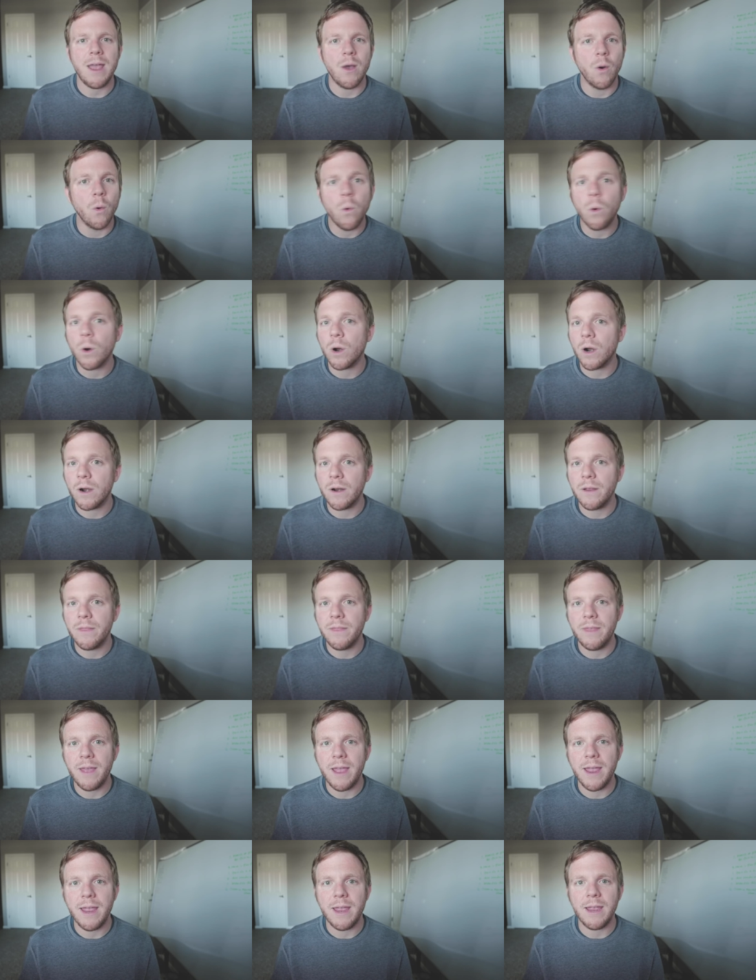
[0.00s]
or
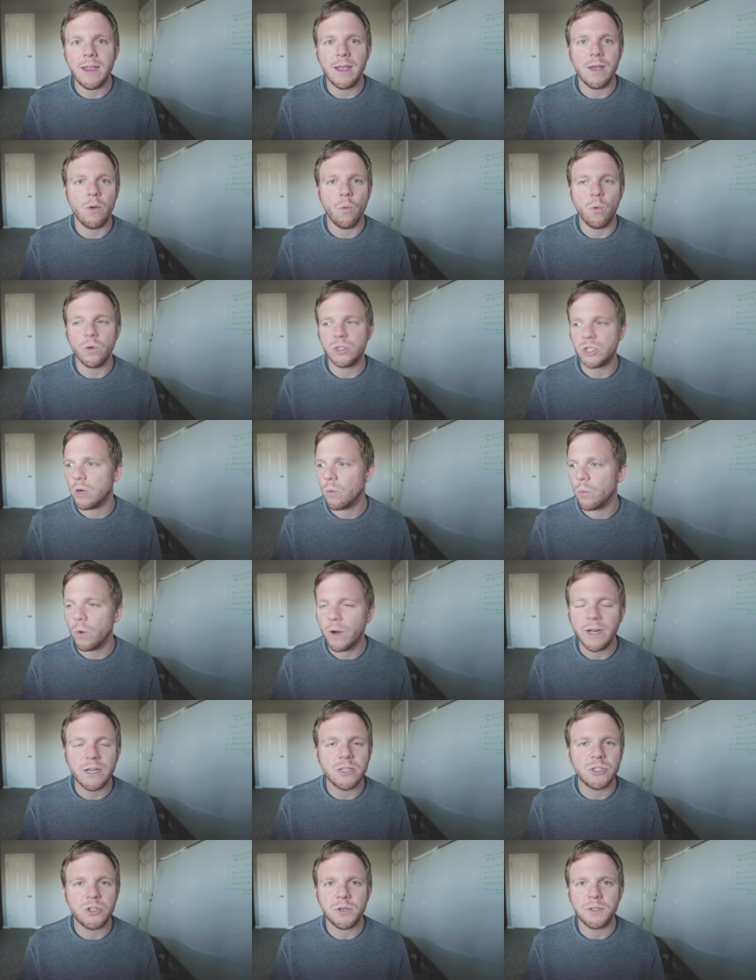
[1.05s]
they start
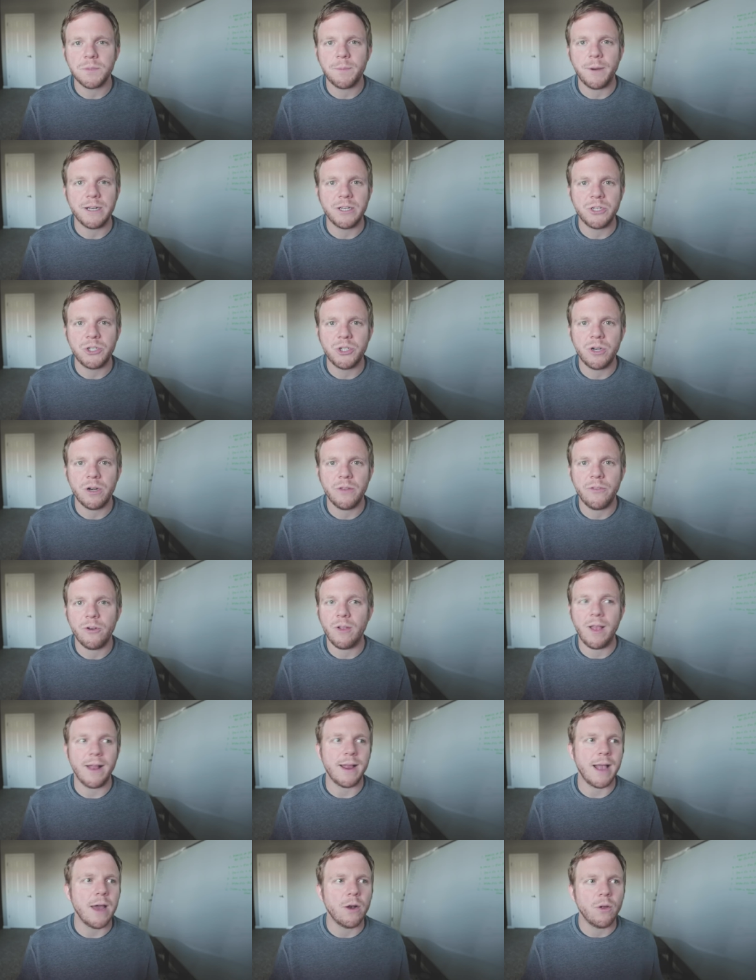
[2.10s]
working as a nurse practitioner and they're
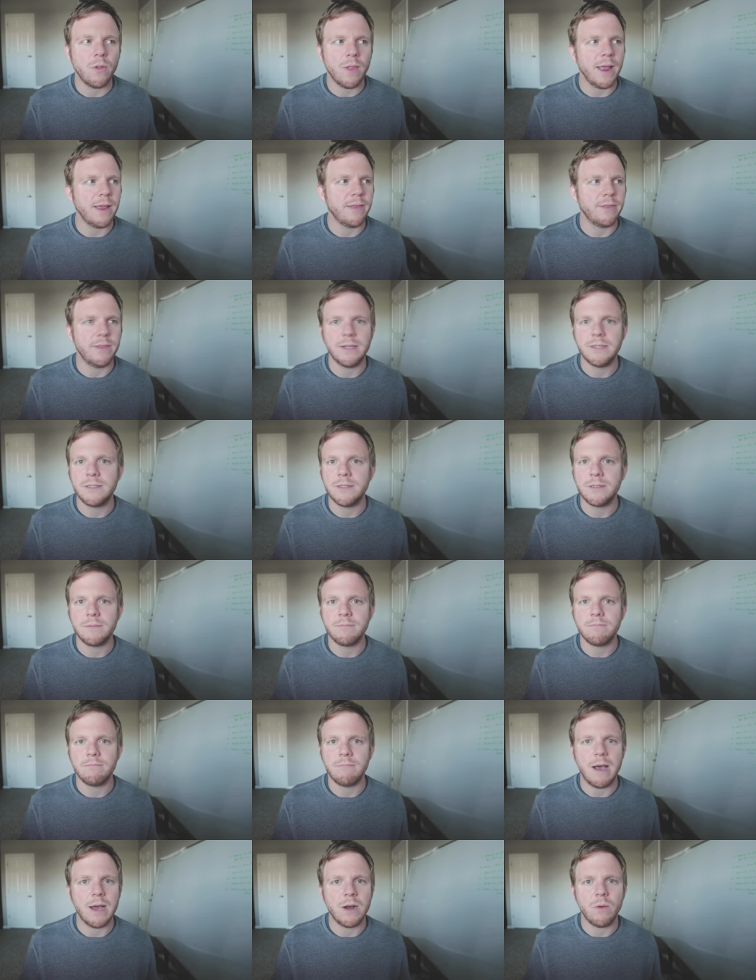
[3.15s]
like, I don't like
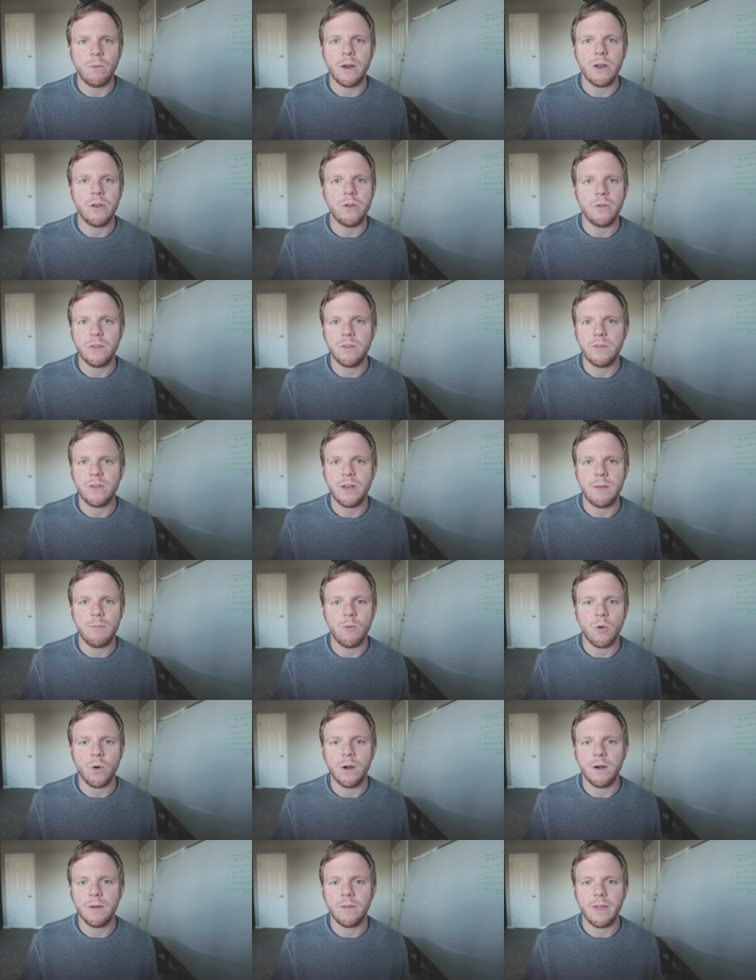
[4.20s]
this. I don't want to do this
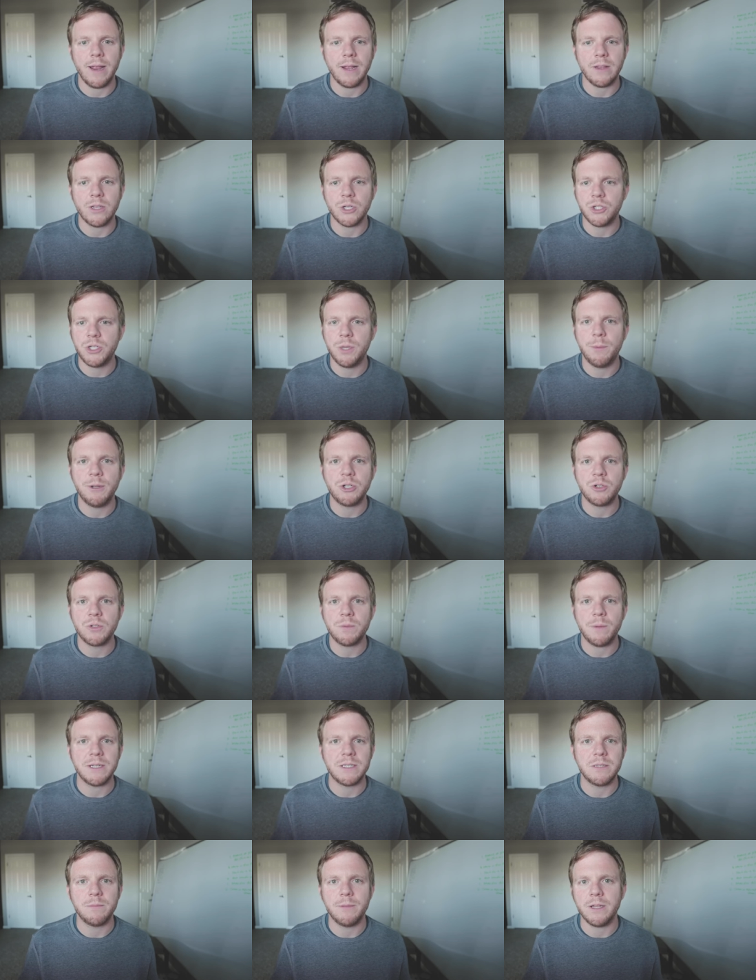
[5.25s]
anymore. Like, there's too much
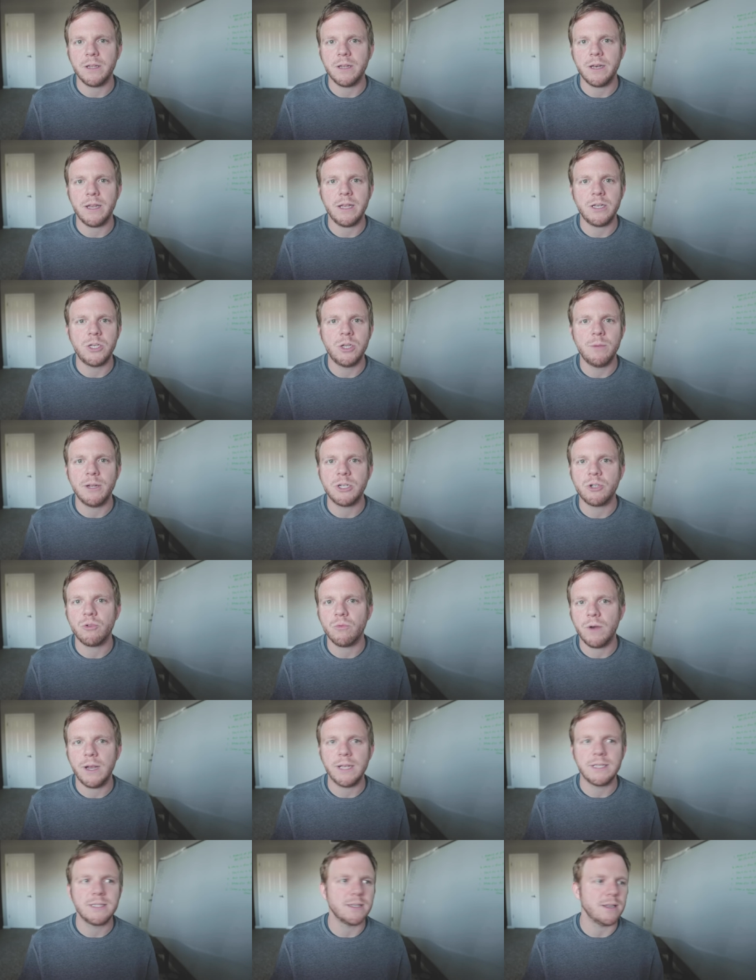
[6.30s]
responsibility, too much
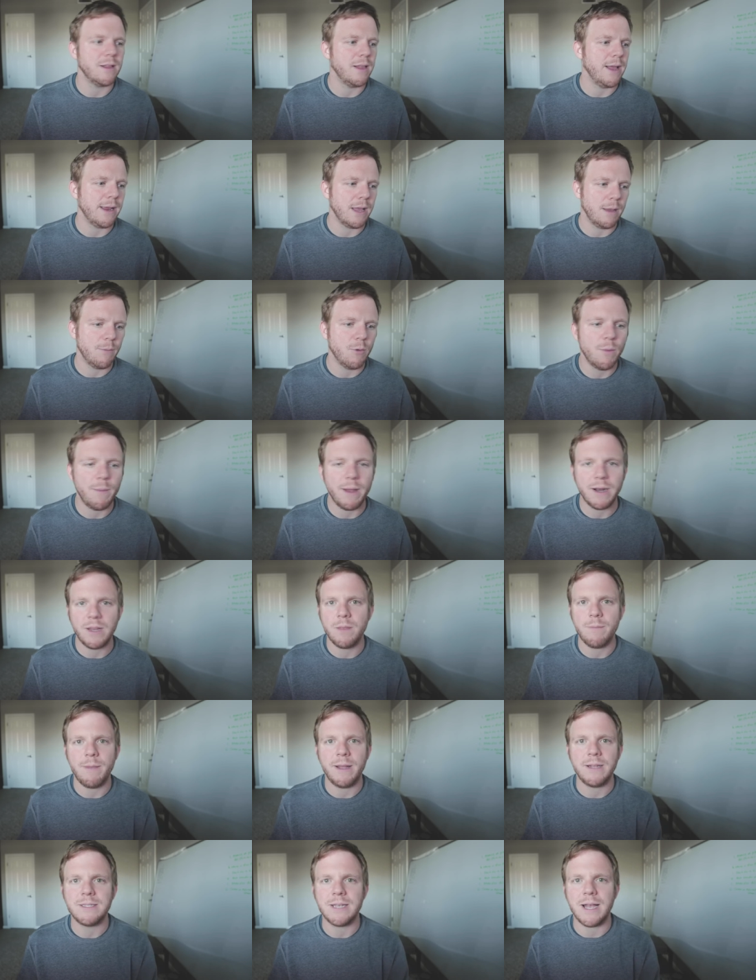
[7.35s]
risk. Like, I'm going back to
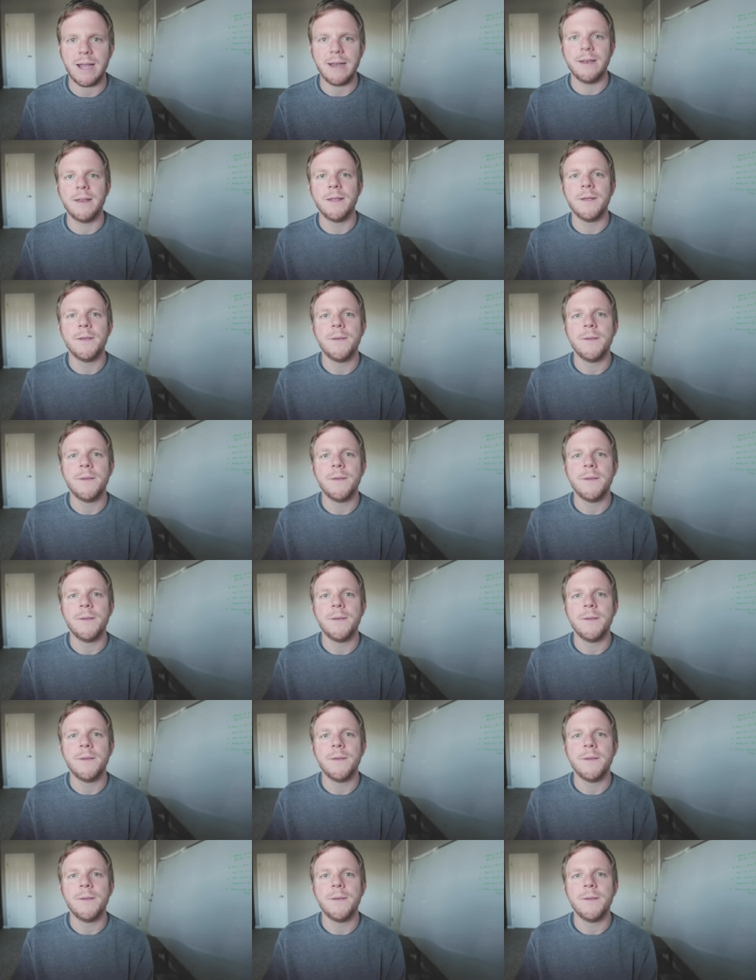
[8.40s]
the bedside.